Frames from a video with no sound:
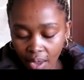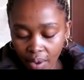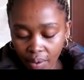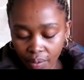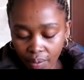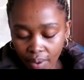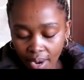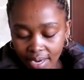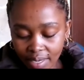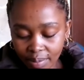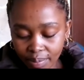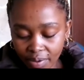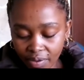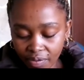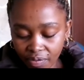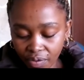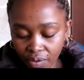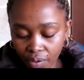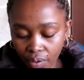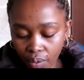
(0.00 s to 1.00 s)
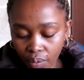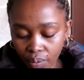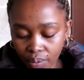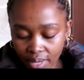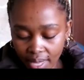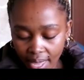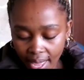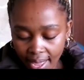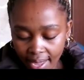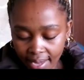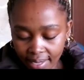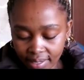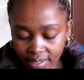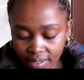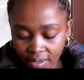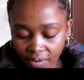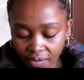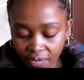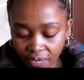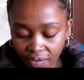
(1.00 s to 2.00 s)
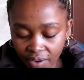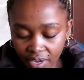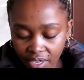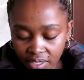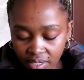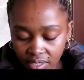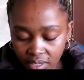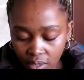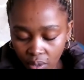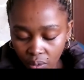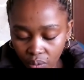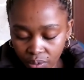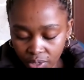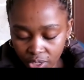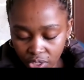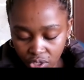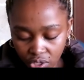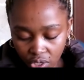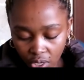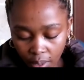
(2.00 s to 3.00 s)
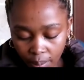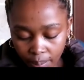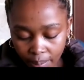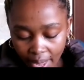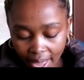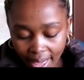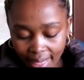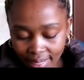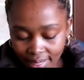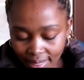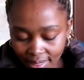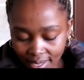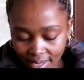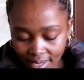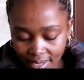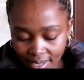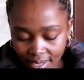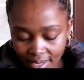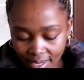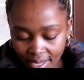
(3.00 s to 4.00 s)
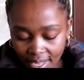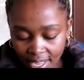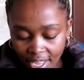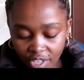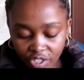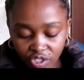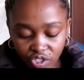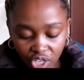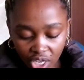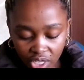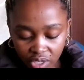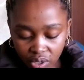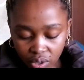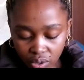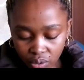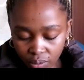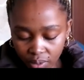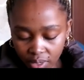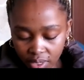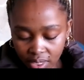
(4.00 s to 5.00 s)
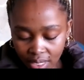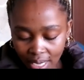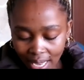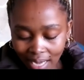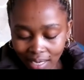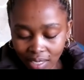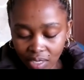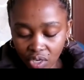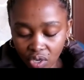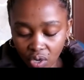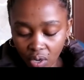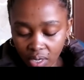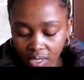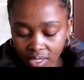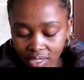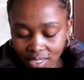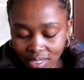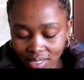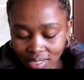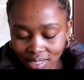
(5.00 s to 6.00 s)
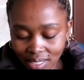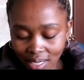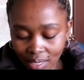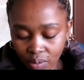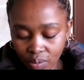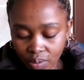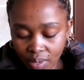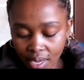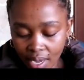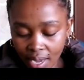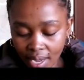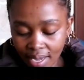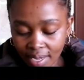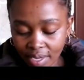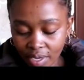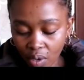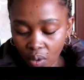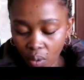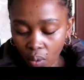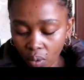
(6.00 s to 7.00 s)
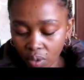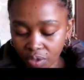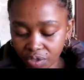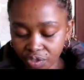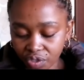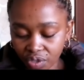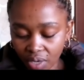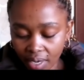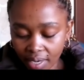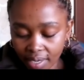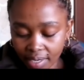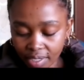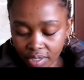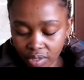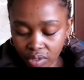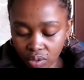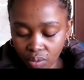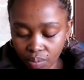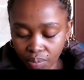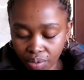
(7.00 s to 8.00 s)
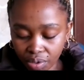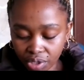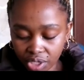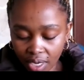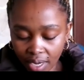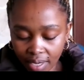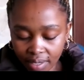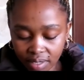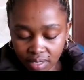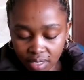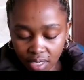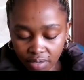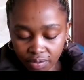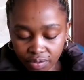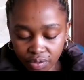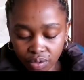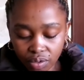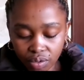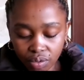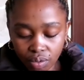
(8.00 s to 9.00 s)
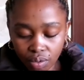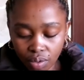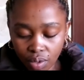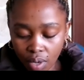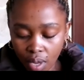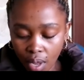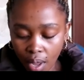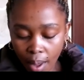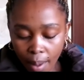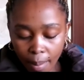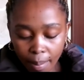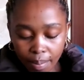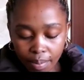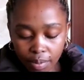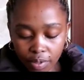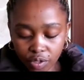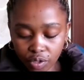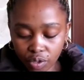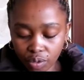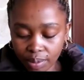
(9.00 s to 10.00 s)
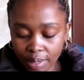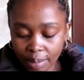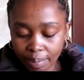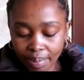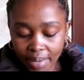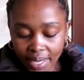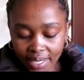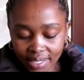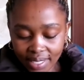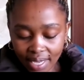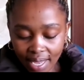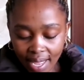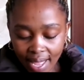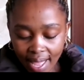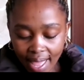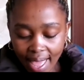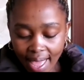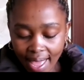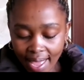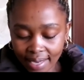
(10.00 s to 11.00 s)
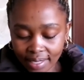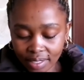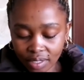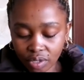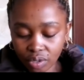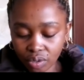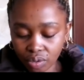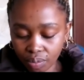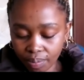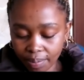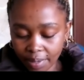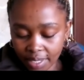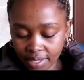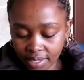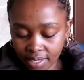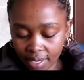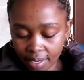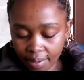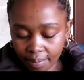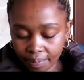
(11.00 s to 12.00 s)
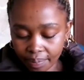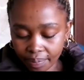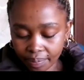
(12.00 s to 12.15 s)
Right before we act, first we stop and think. Just do it acknowledges that we are all struggling to push ourselves to be better and do better.